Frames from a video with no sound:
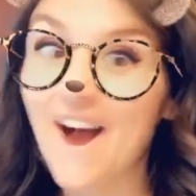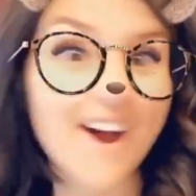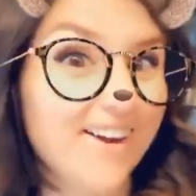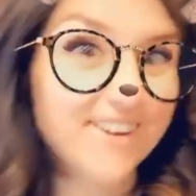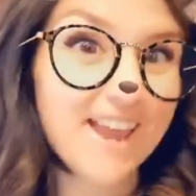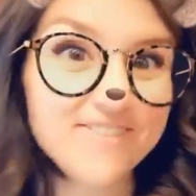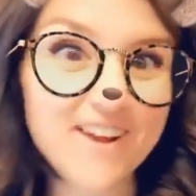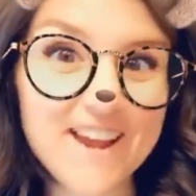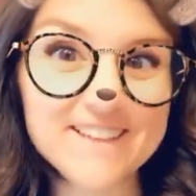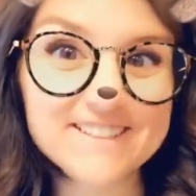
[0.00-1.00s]
Okay
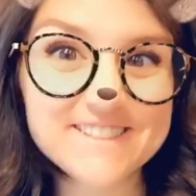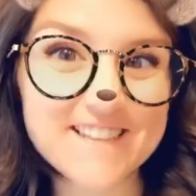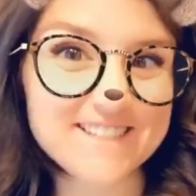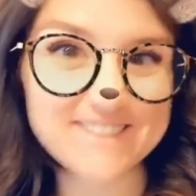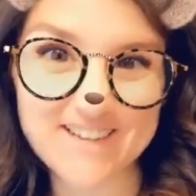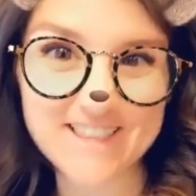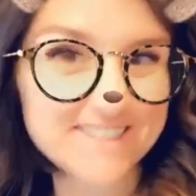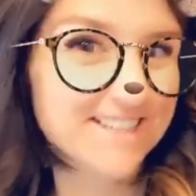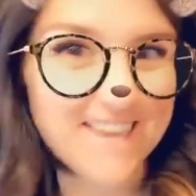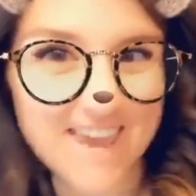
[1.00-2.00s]
friends, let's try this
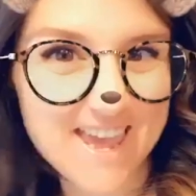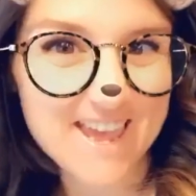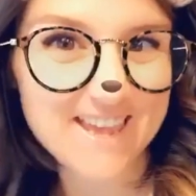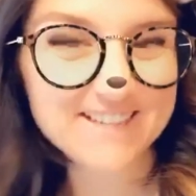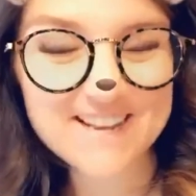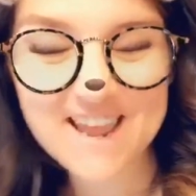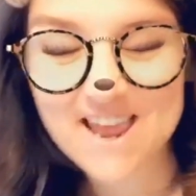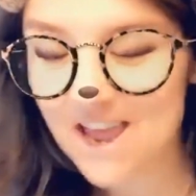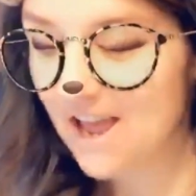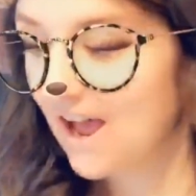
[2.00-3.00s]
again.
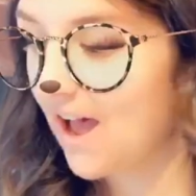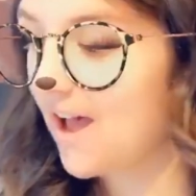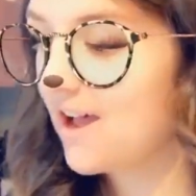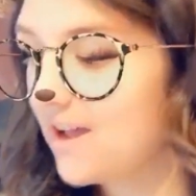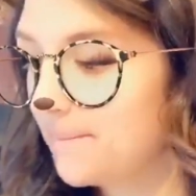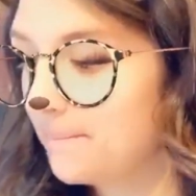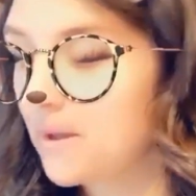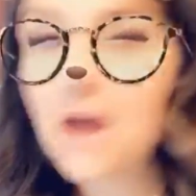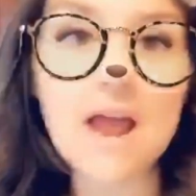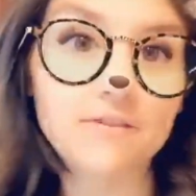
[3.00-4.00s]

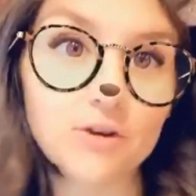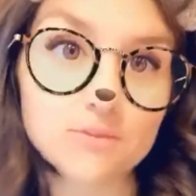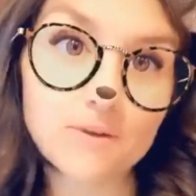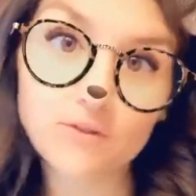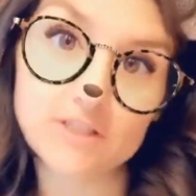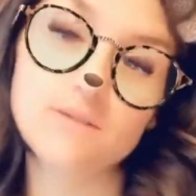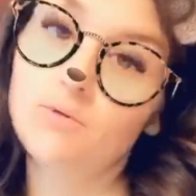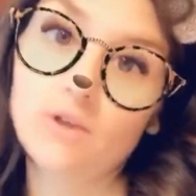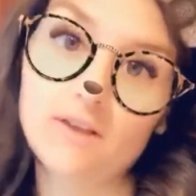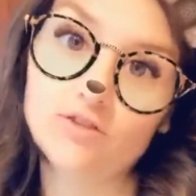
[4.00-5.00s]
I froze my freezy
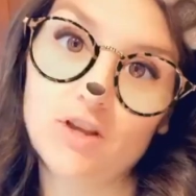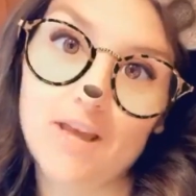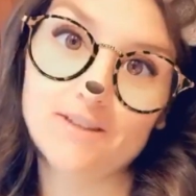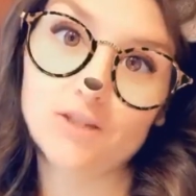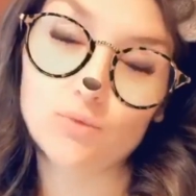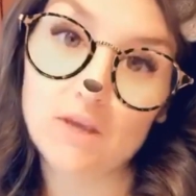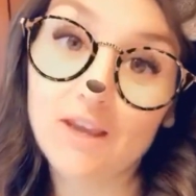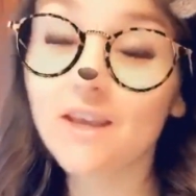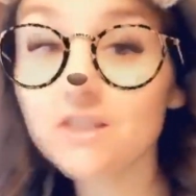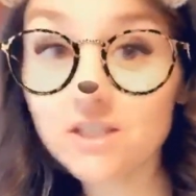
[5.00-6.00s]
bowl yesterday, so we
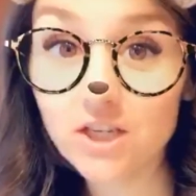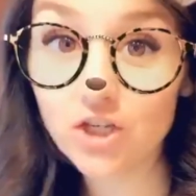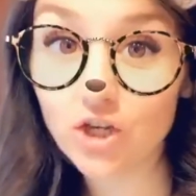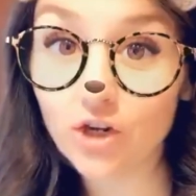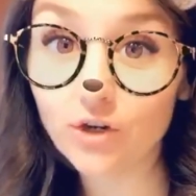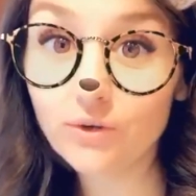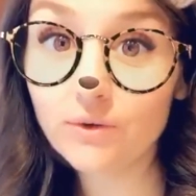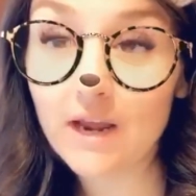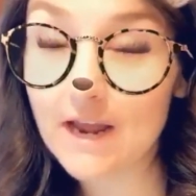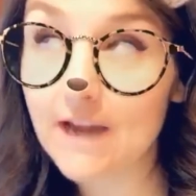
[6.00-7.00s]
can continue
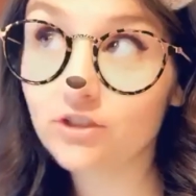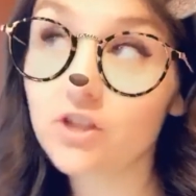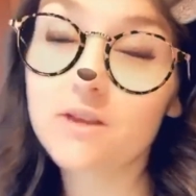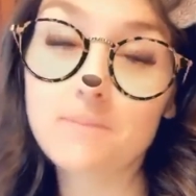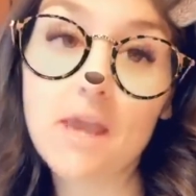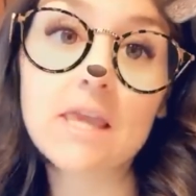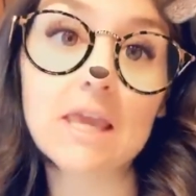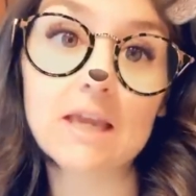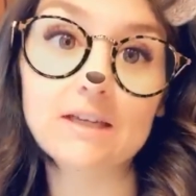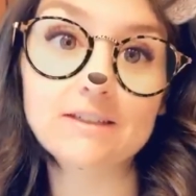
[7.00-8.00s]
actually
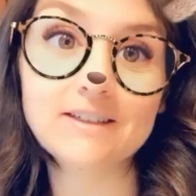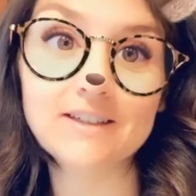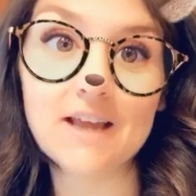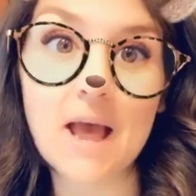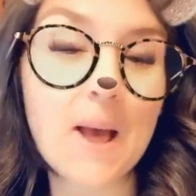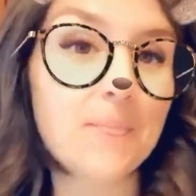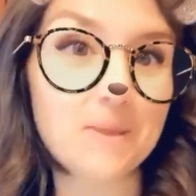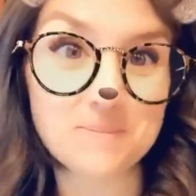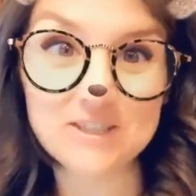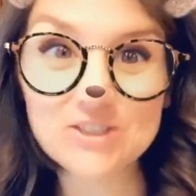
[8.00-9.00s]
making
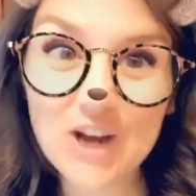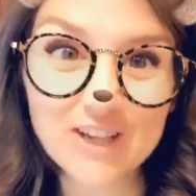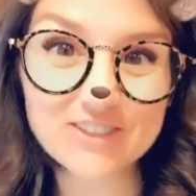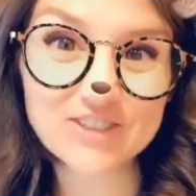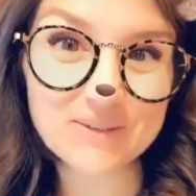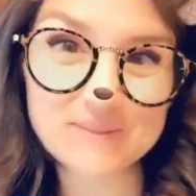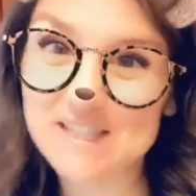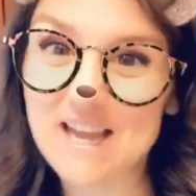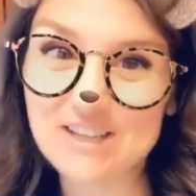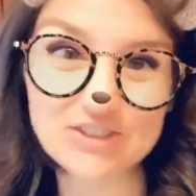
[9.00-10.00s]
the mint chocolate chip
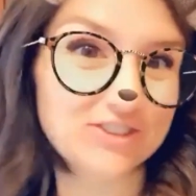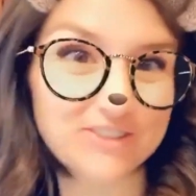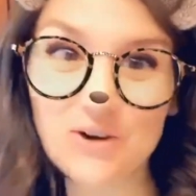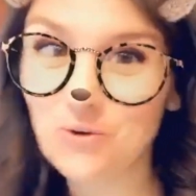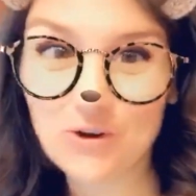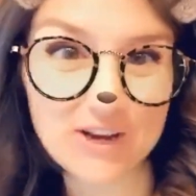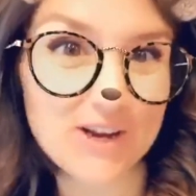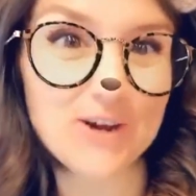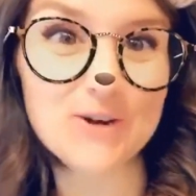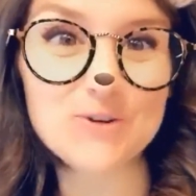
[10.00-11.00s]
/
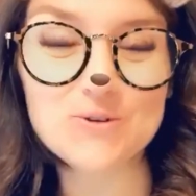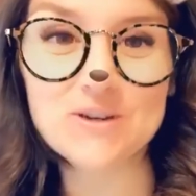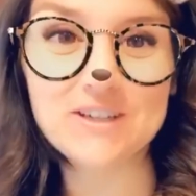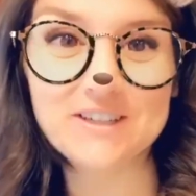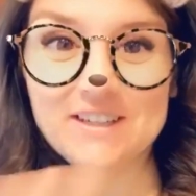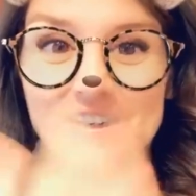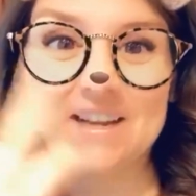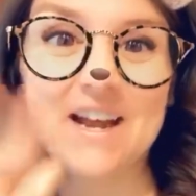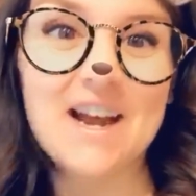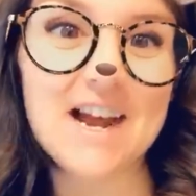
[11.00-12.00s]
Oreo
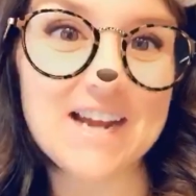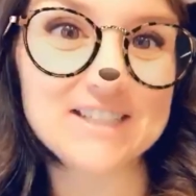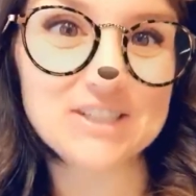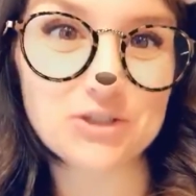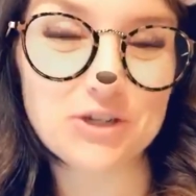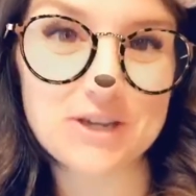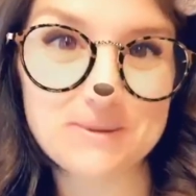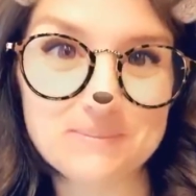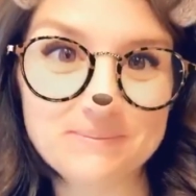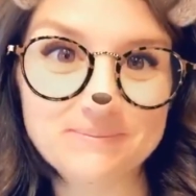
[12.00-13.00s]
ice
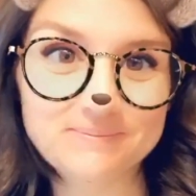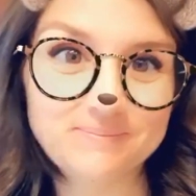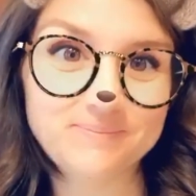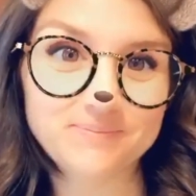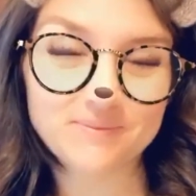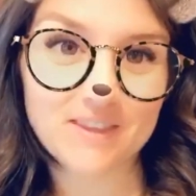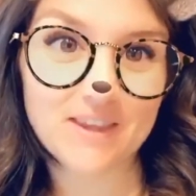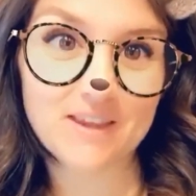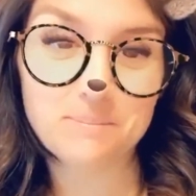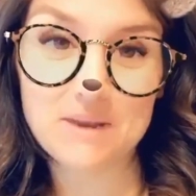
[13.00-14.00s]
cream
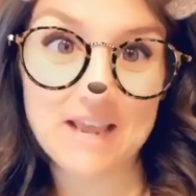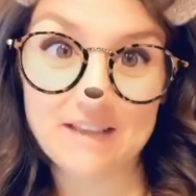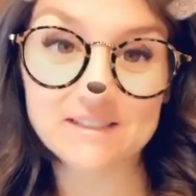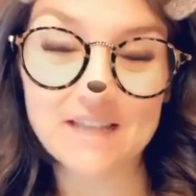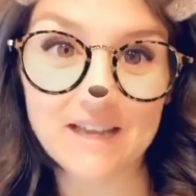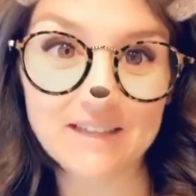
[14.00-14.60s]
bonanza.